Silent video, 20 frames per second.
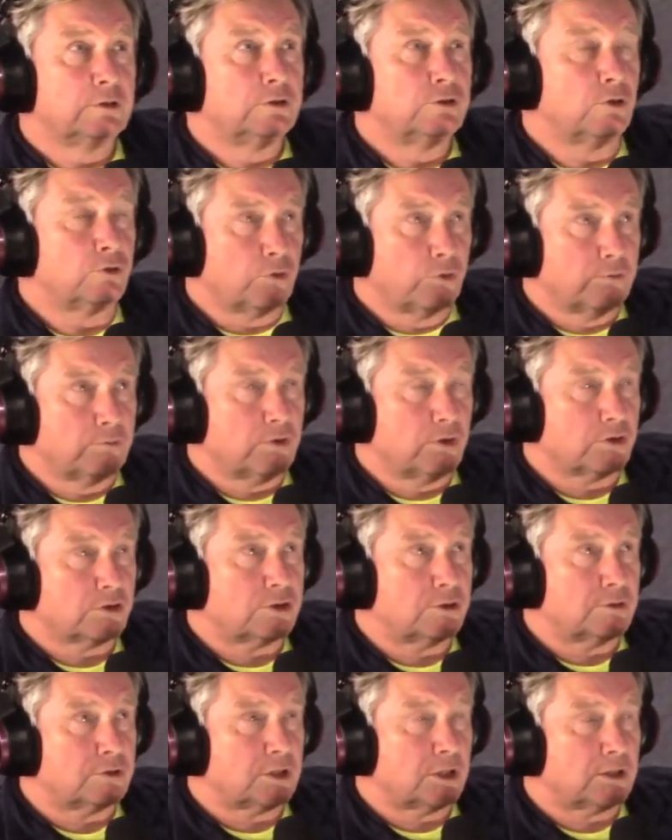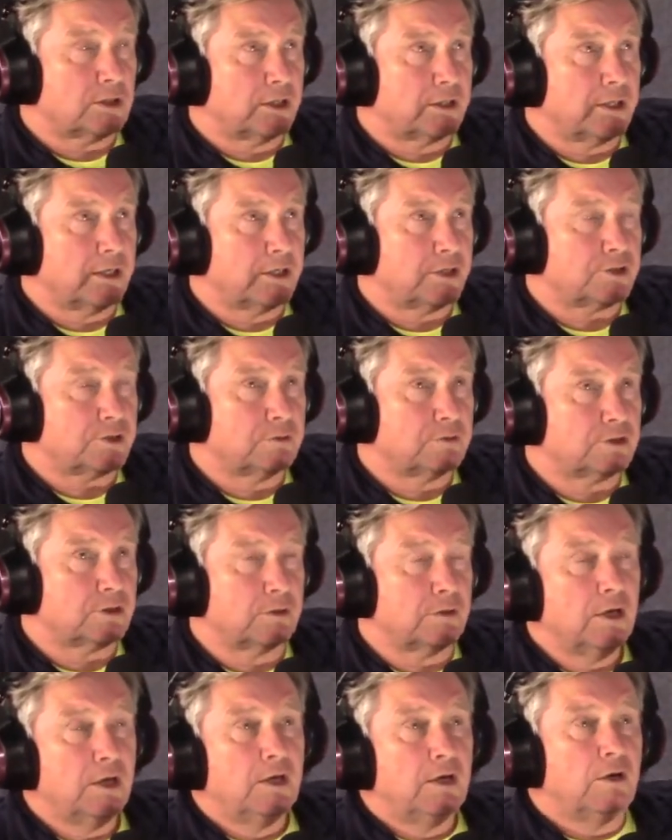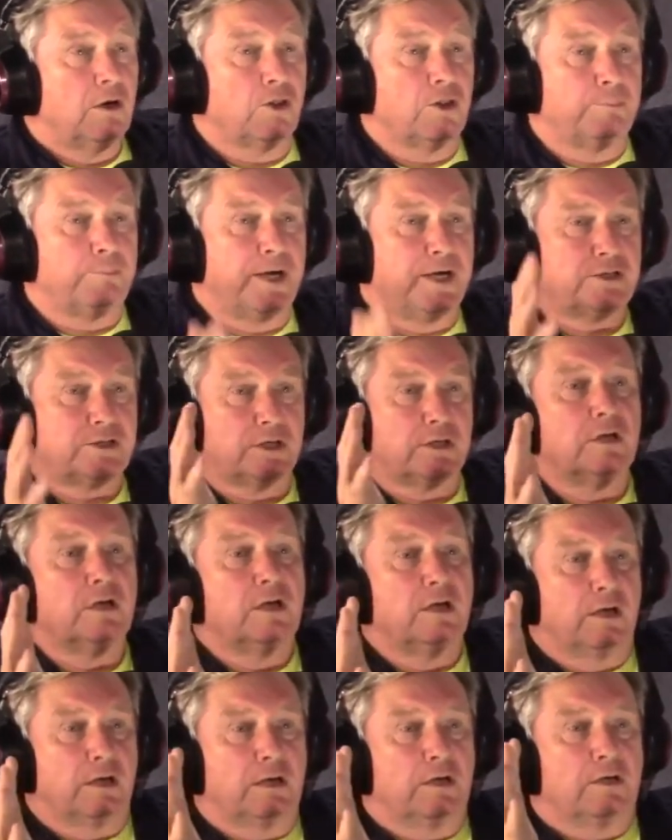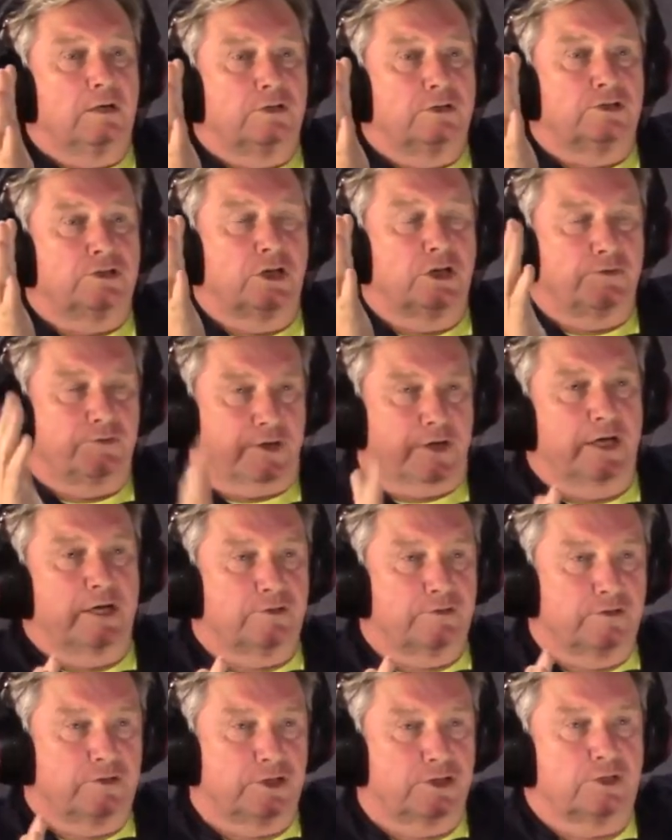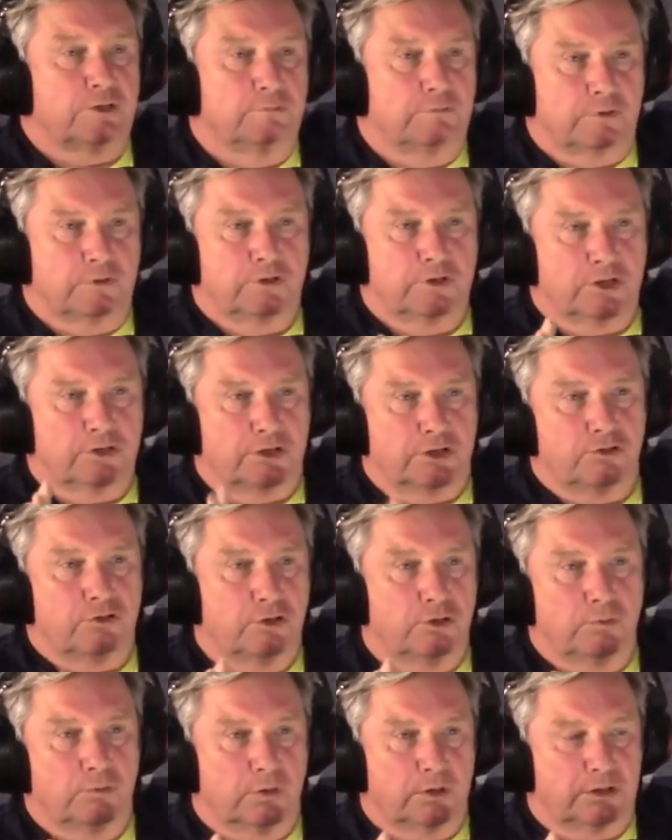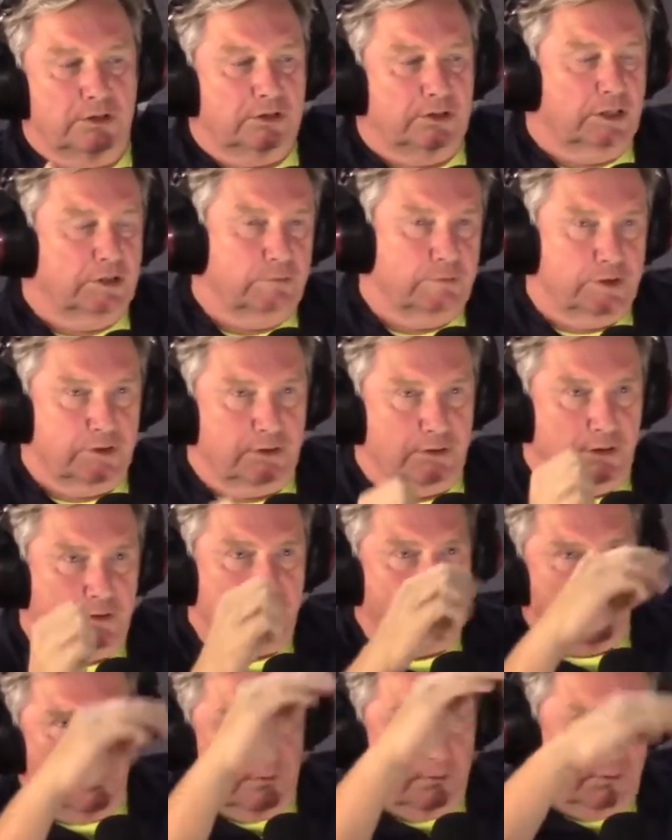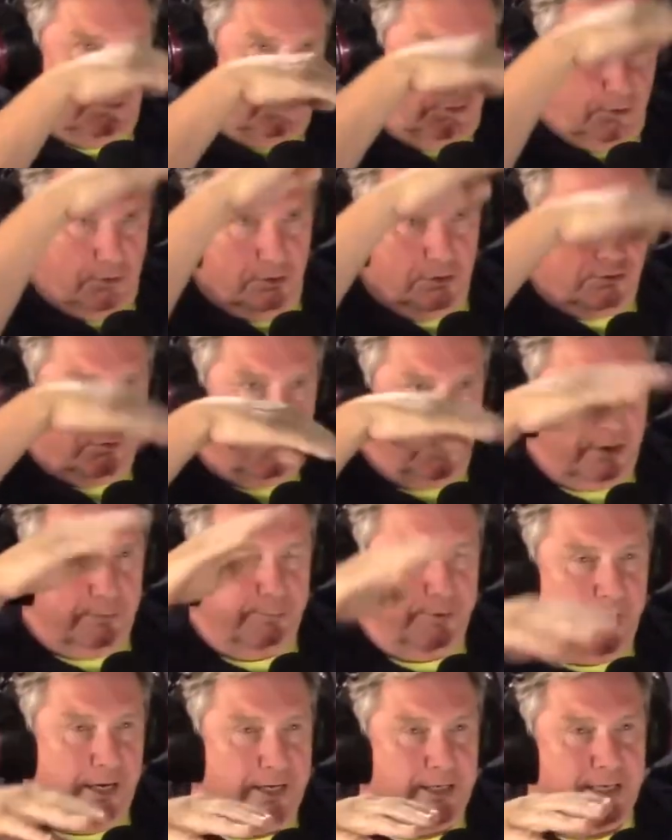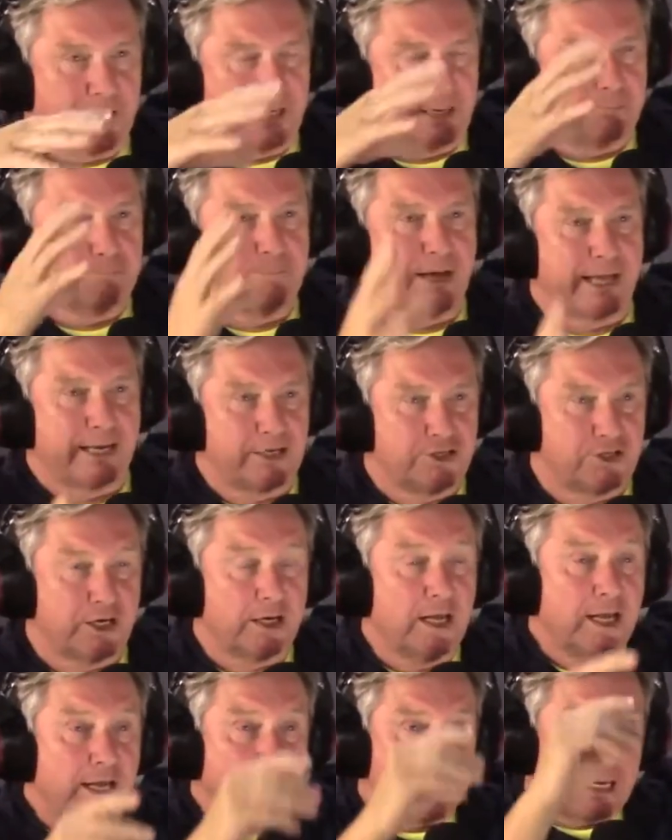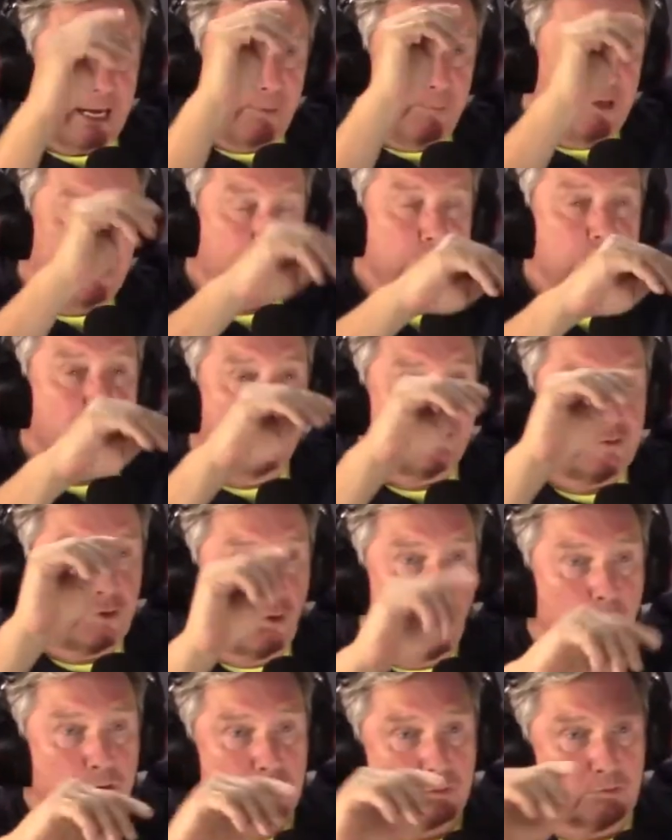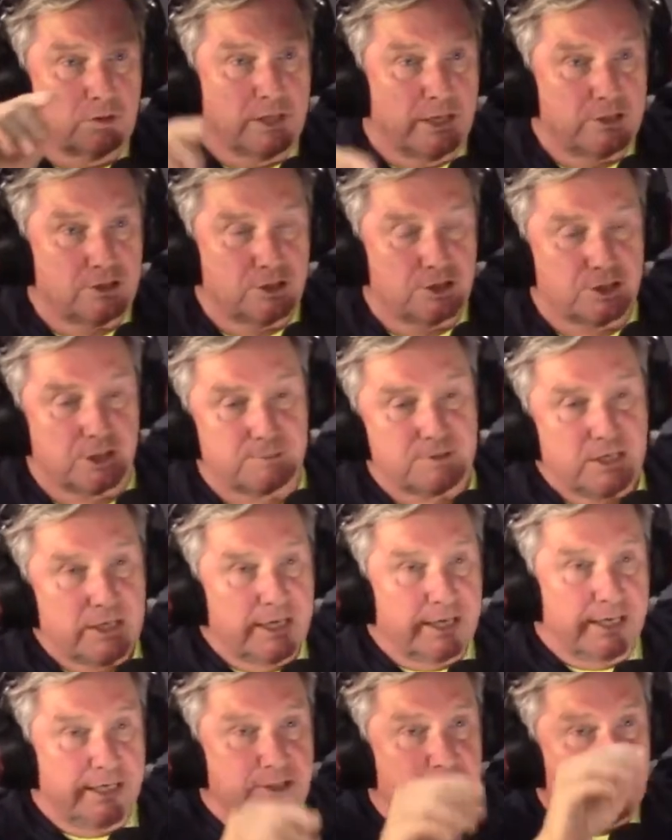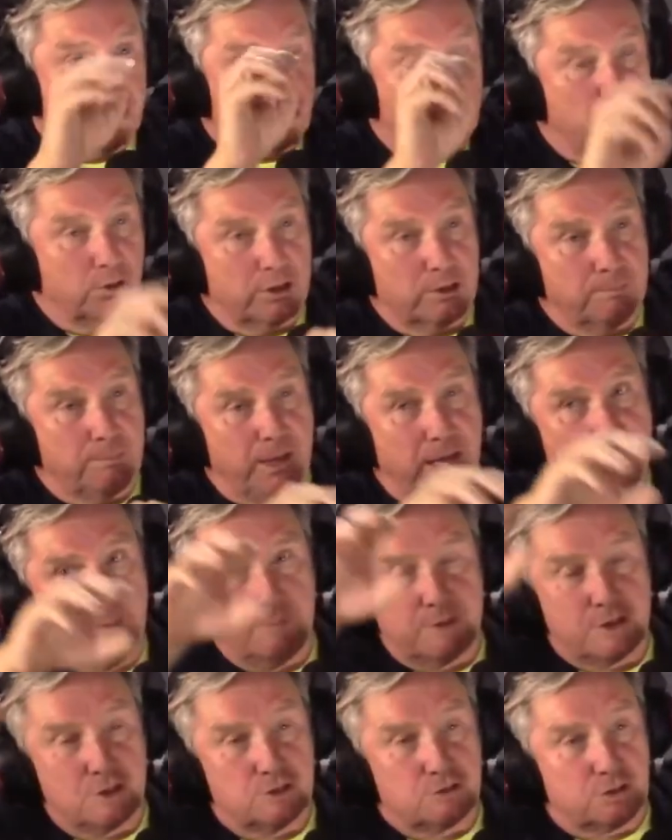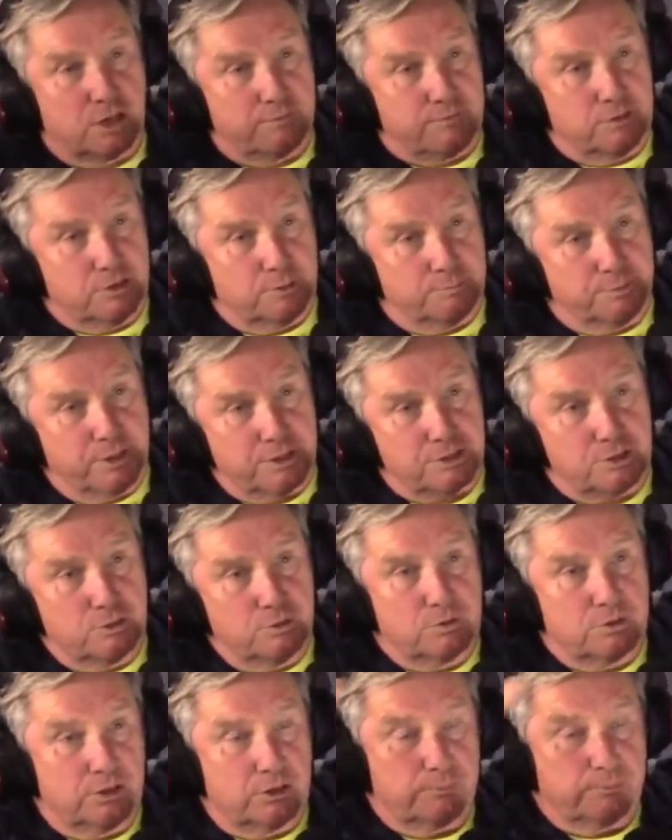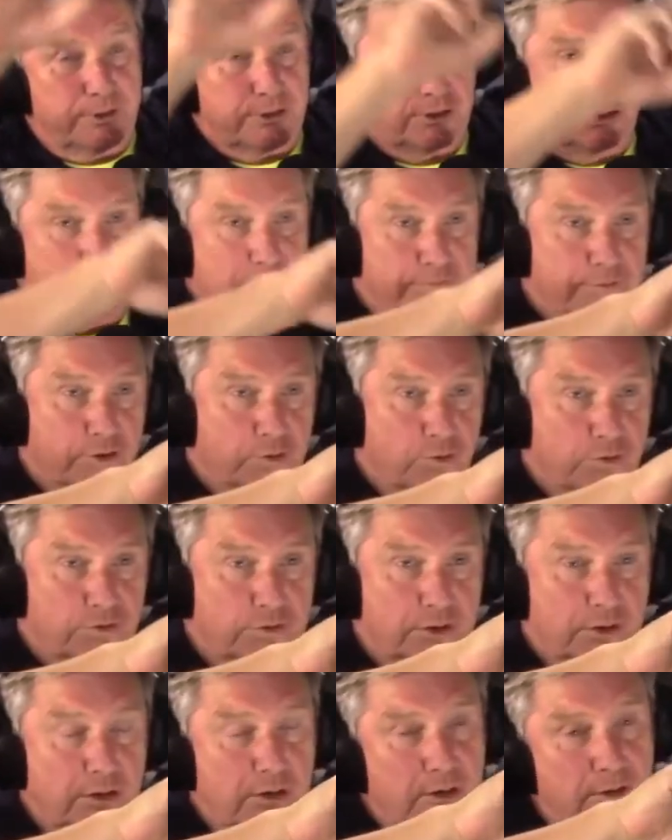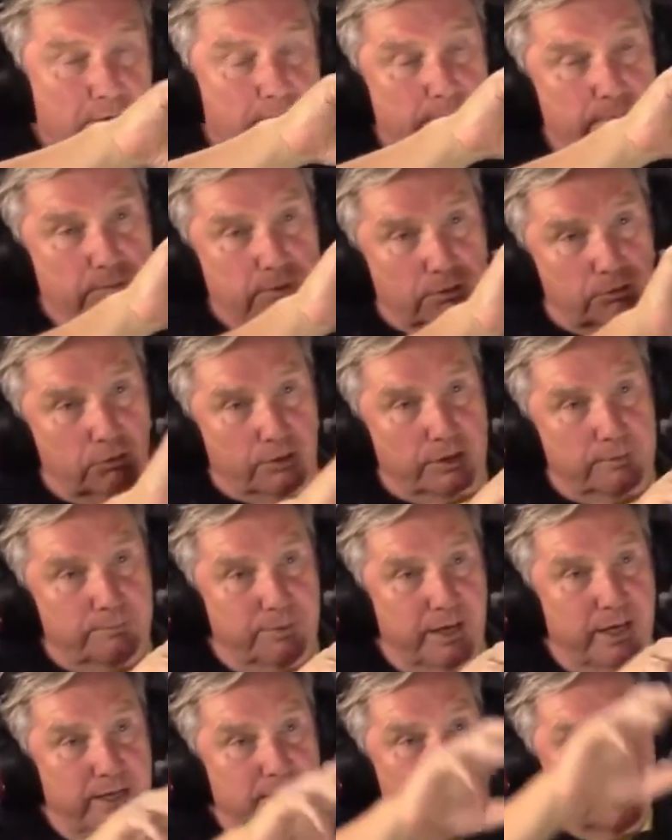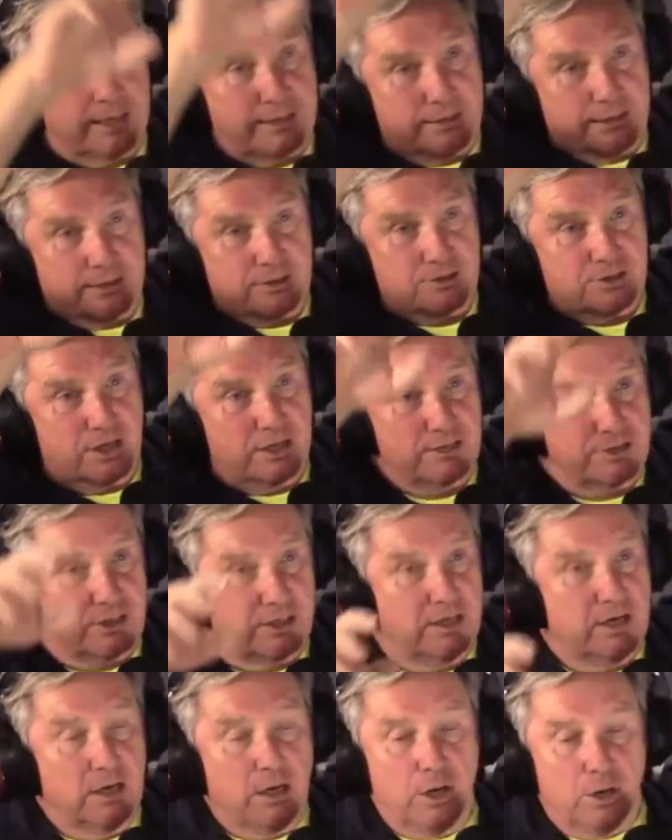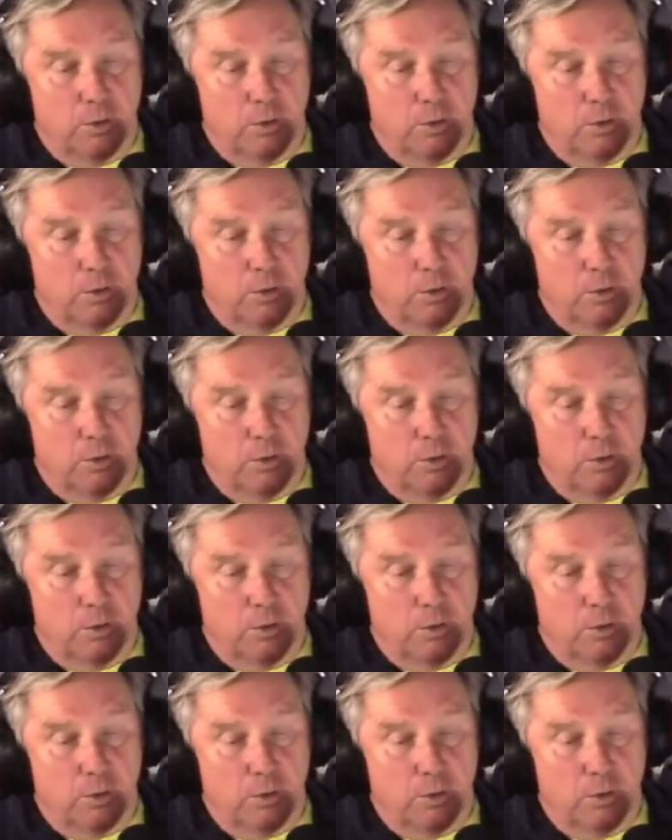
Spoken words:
Not all of them got suicidal ideation. So on the basic certification of the system, does it do what it says, which is do the chronic pain? Can it manage it? Can we derive causal relationships? Is it the chronic pain which is driving the depression, or is it depression driving the chronic pain and the anxiety?